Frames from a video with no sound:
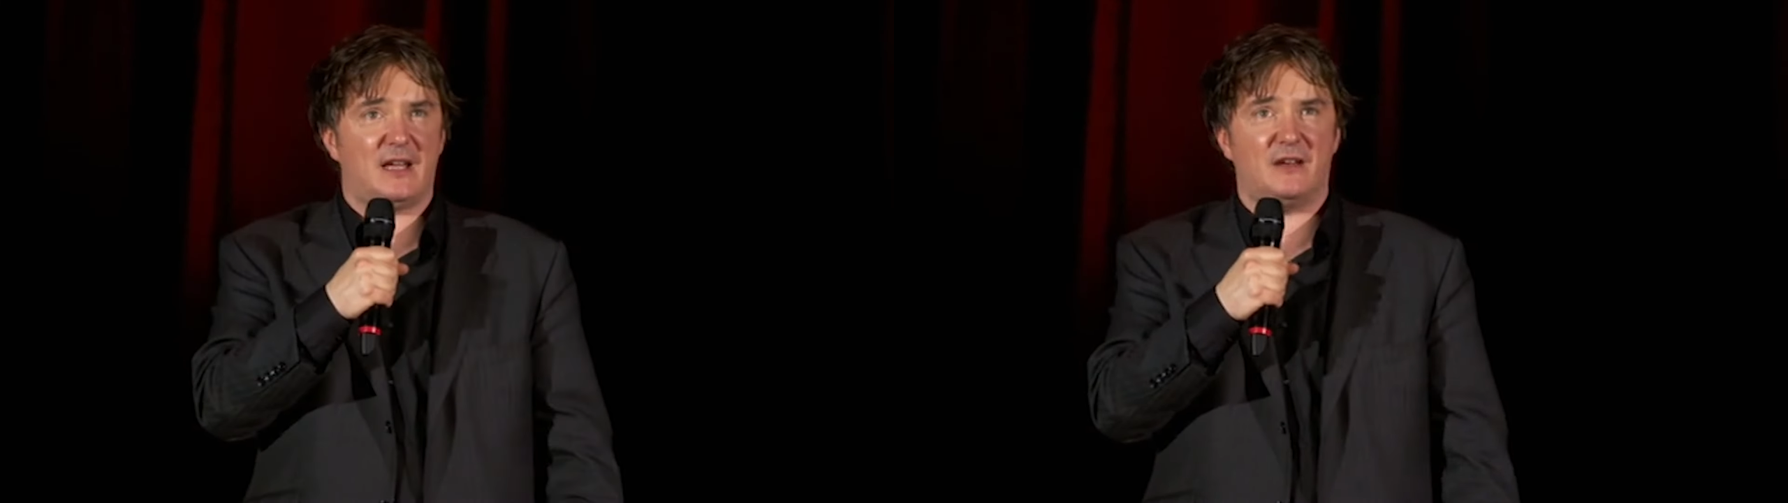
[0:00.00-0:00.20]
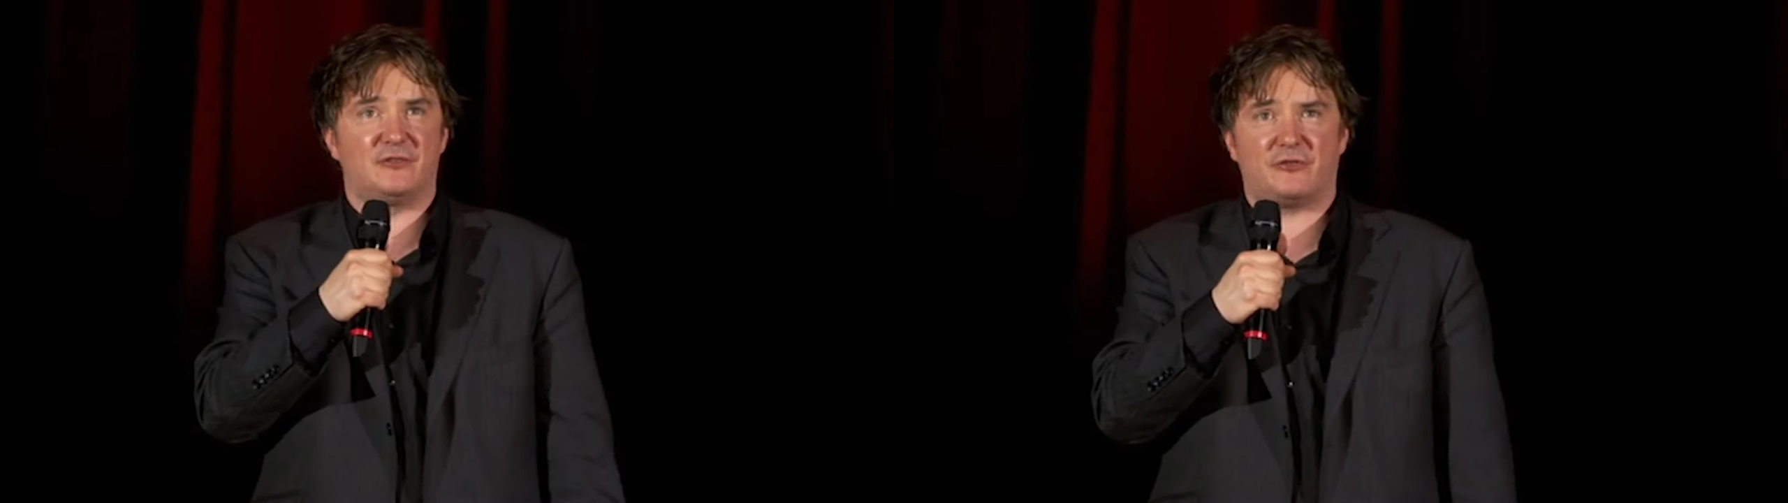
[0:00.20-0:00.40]

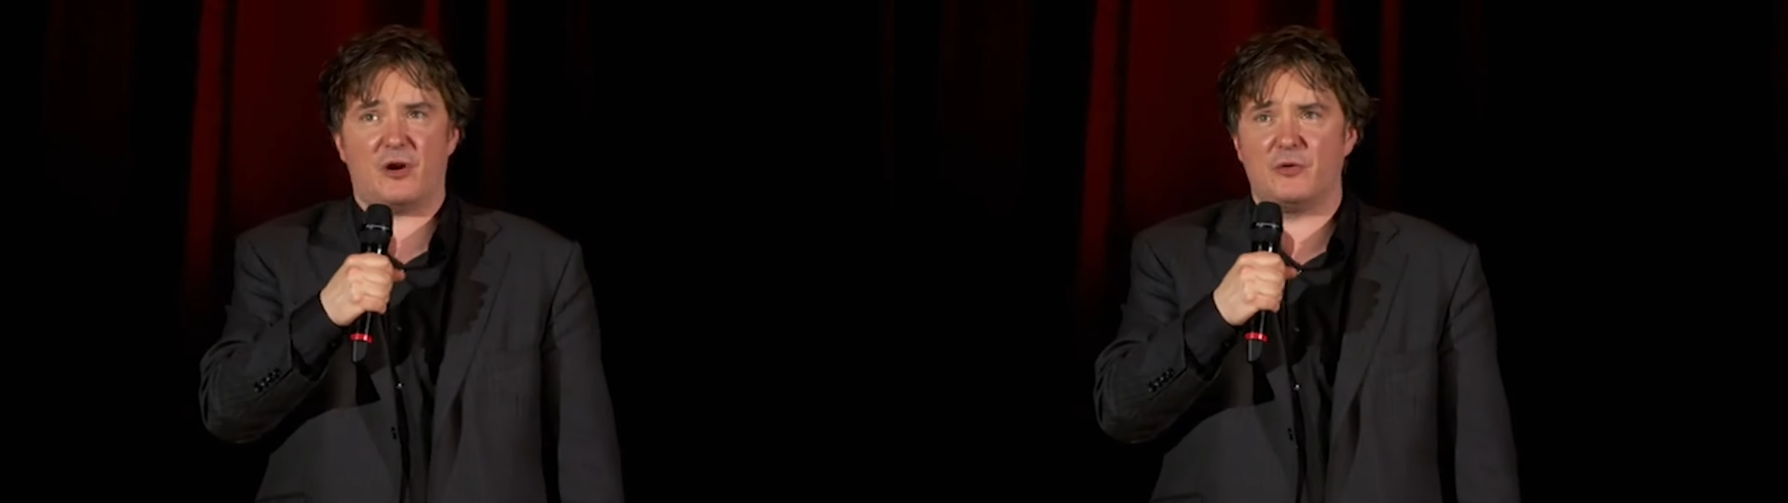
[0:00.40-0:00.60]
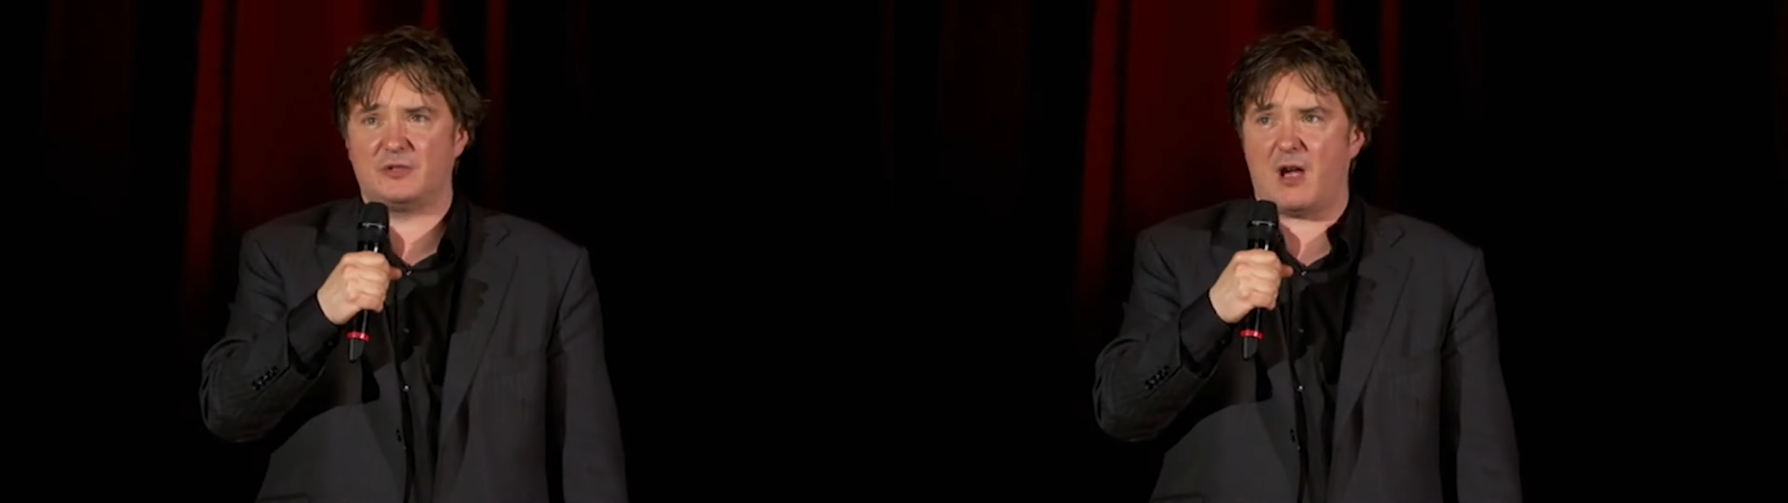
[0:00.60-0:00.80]
dead
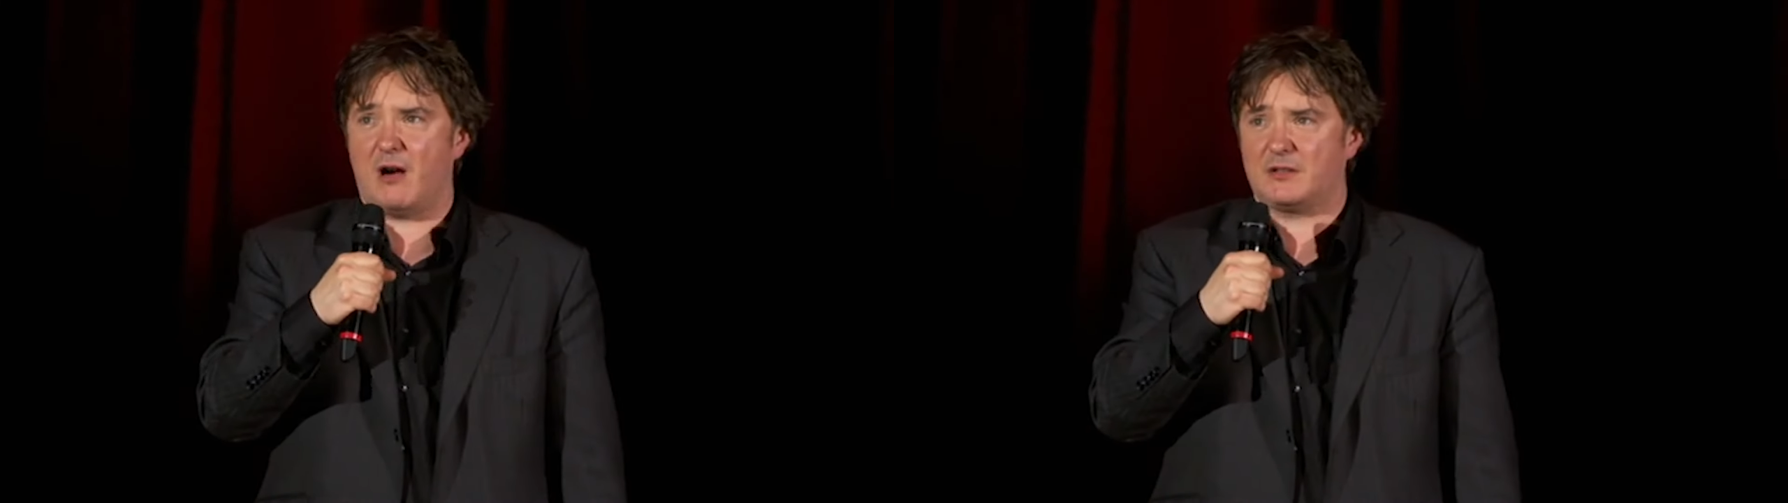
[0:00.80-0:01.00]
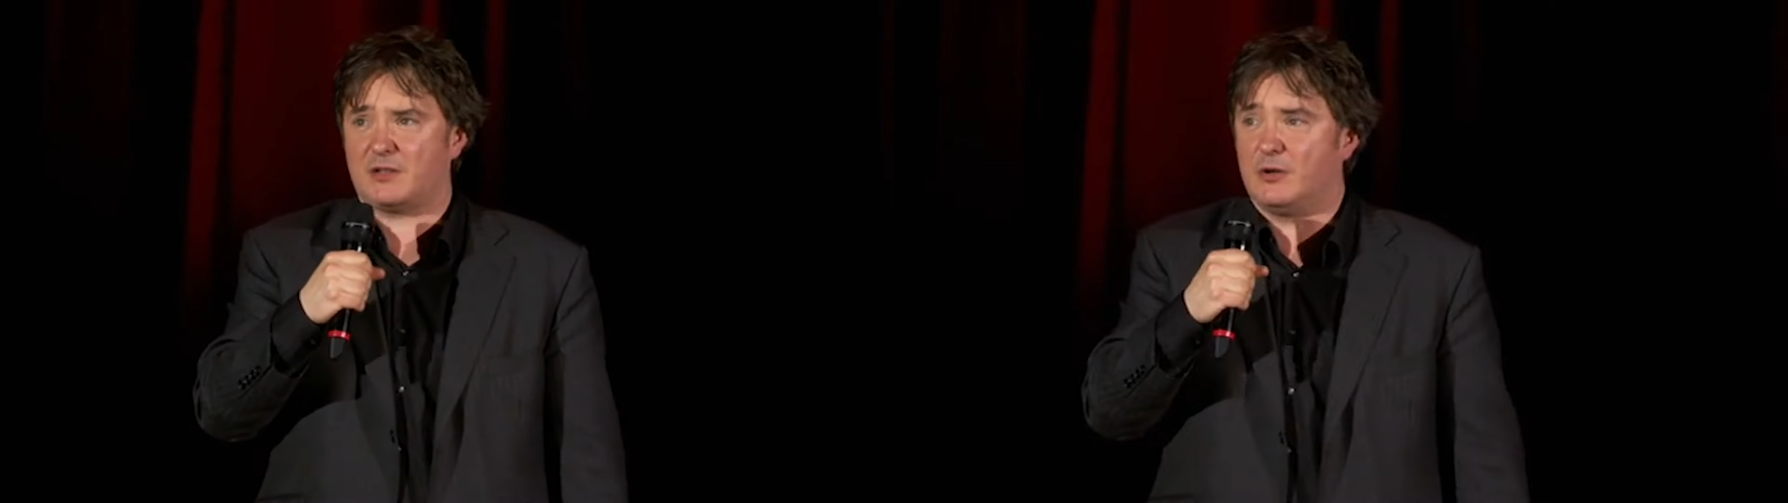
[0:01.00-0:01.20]
crows'
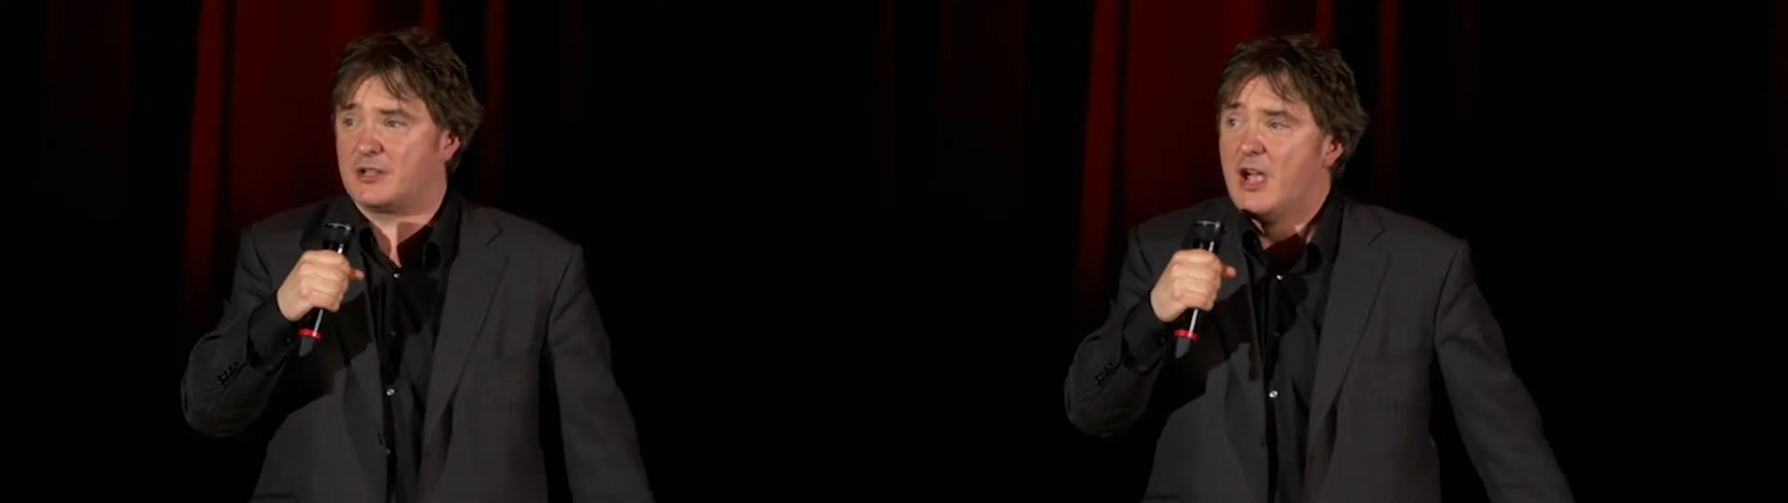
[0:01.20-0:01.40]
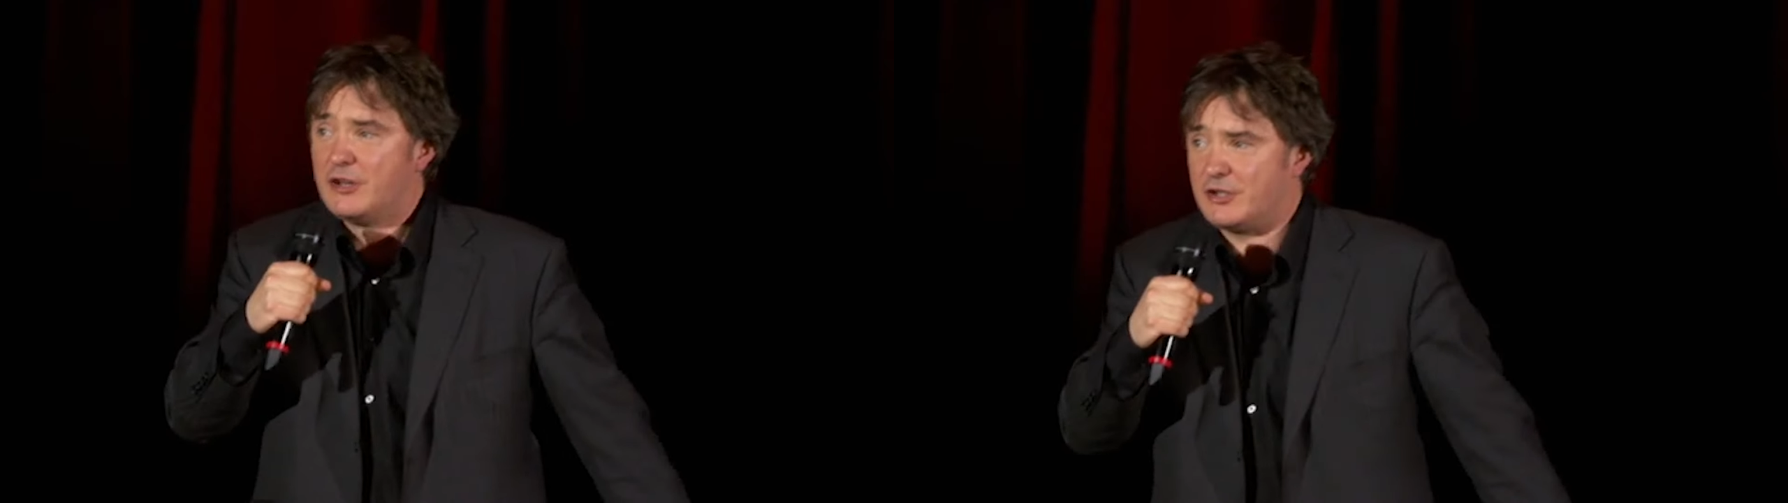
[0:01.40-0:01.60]
arseholes